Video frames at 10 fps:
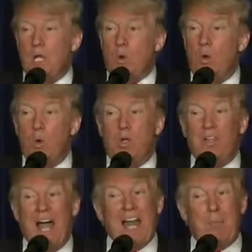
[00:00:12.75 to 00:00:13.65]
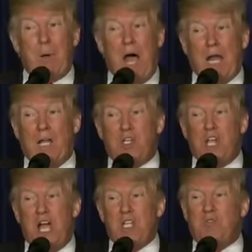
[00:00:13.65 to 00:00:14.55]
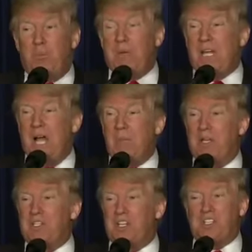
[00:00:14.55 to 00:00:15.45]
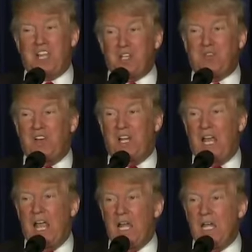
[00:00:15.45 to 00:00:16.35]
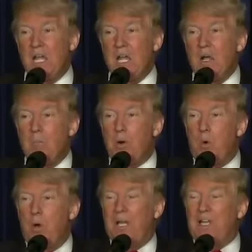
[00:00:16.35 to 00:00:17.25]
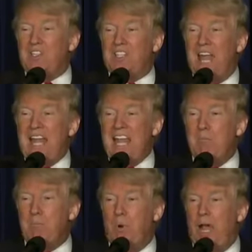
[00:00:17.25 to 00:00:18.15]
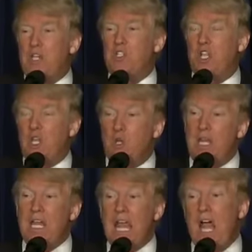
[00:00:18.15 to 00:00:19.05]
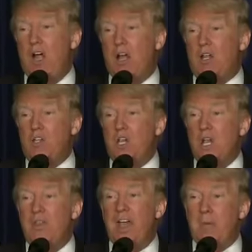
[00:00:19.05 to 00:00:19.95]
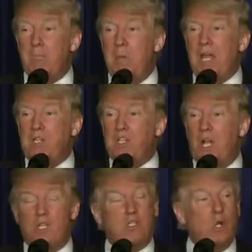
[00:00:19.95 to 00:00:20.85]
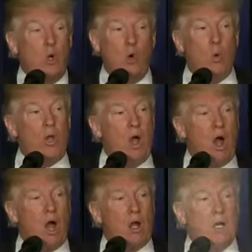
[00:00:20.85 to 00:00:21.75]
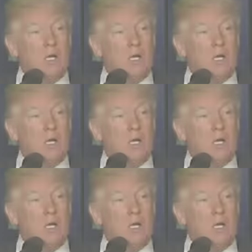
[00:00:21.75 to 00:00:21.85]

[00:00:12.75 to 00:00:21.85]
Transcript: We will not apologize for becoming successful again, but will instead embrace the unique heritage that makes us who we are.